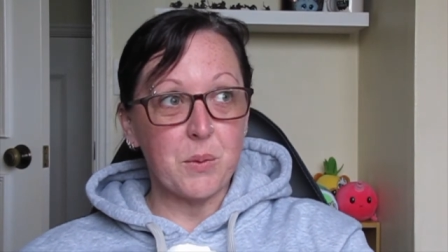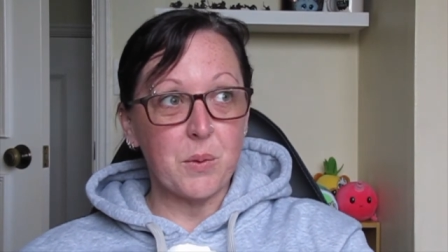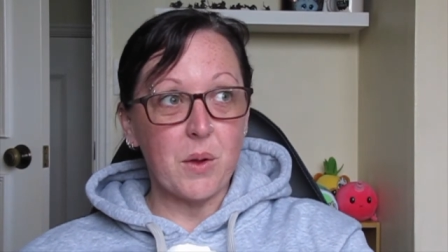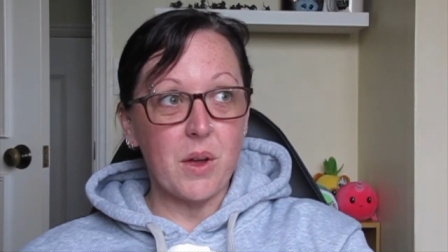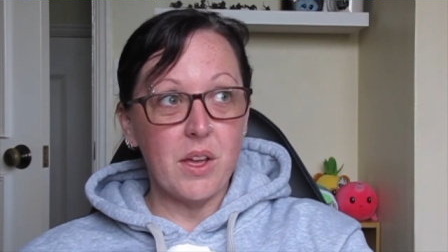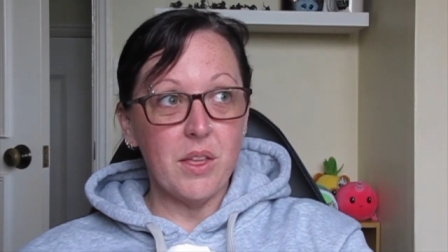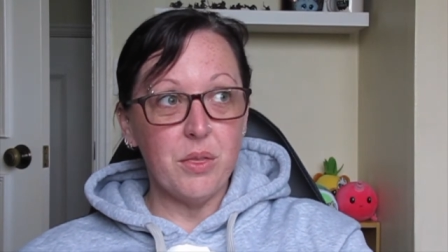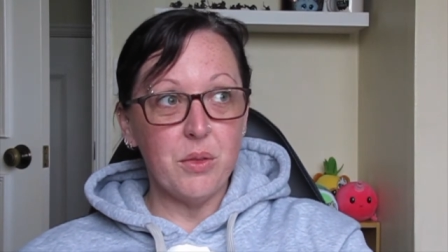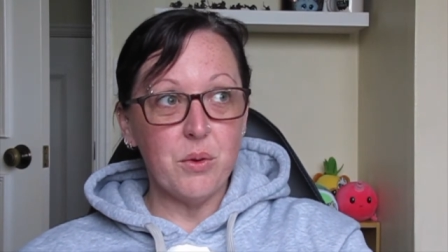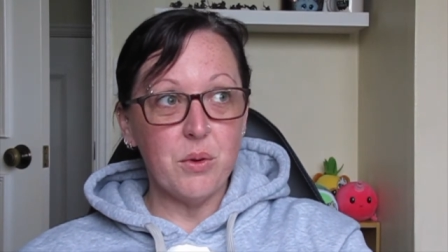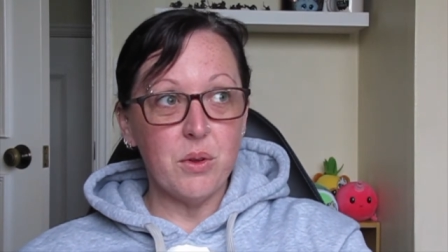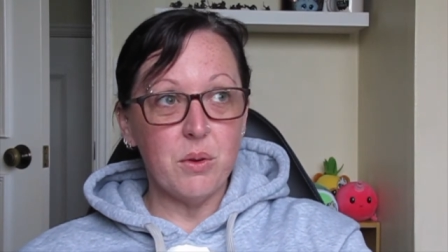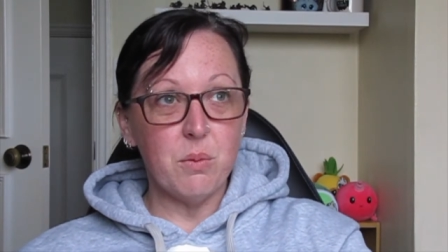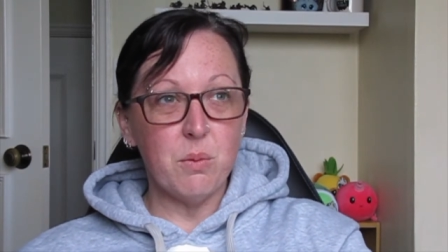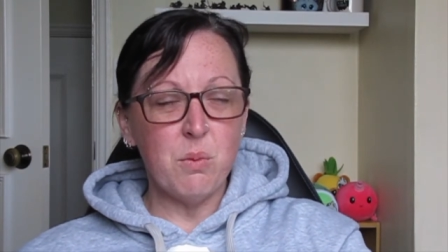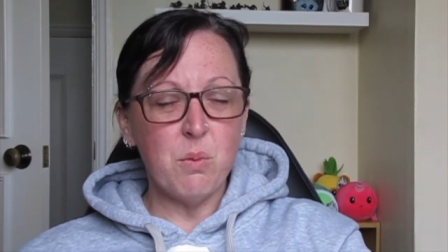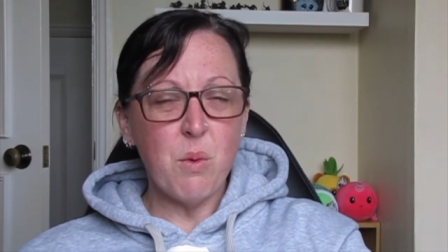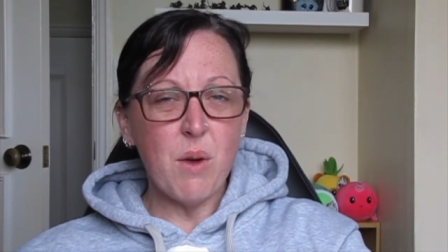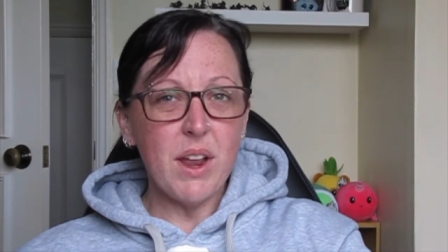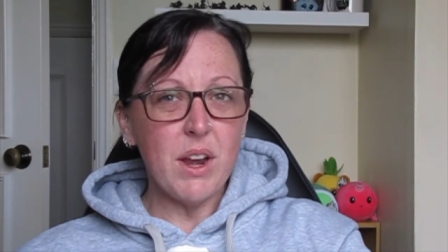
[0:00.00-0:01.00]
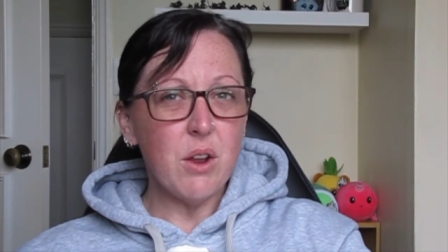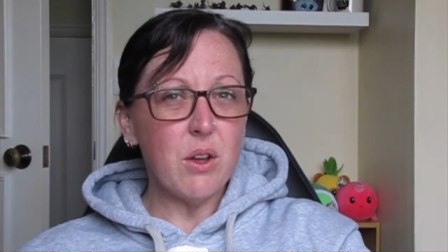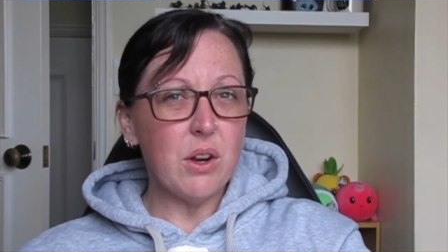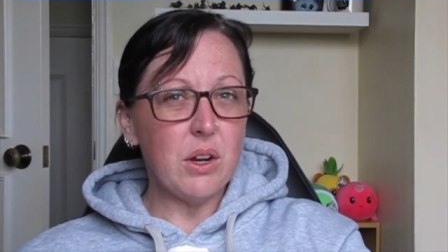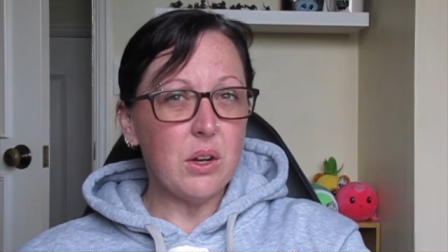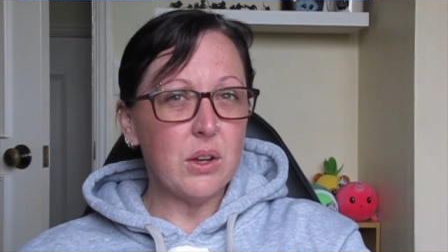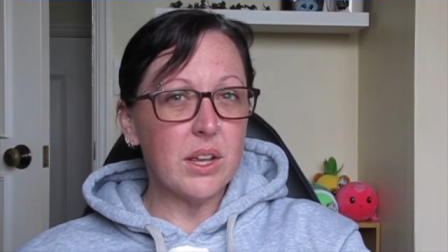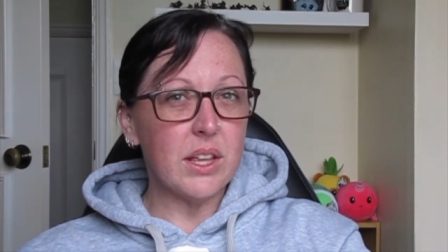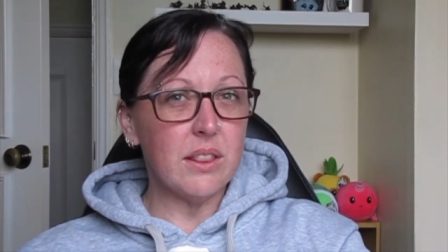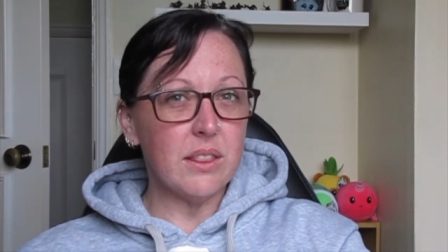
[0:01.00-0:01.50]
I thought, why not
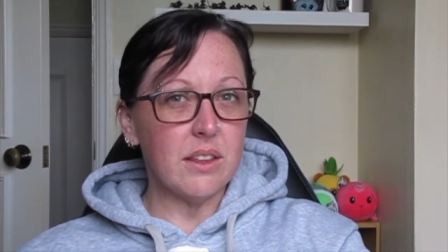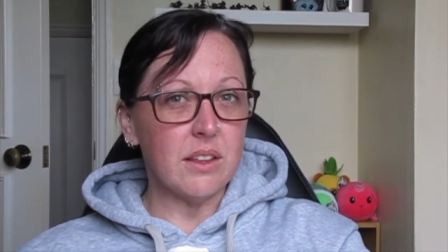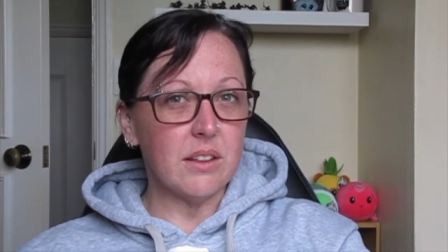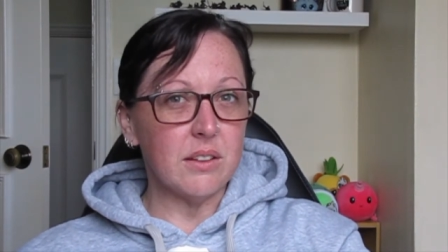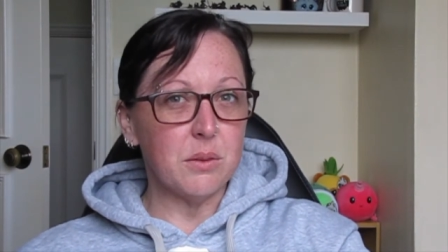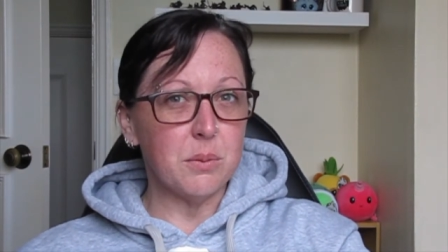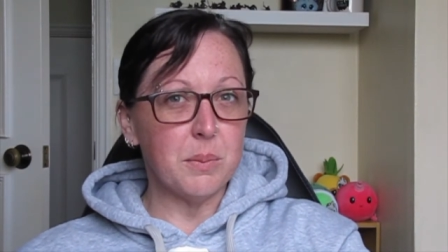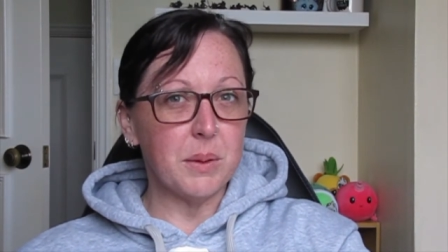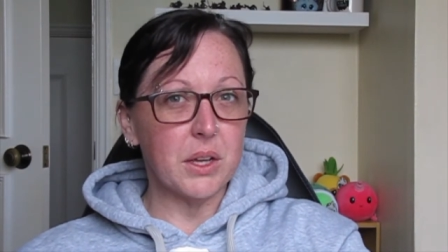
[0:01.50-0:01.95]
look at this?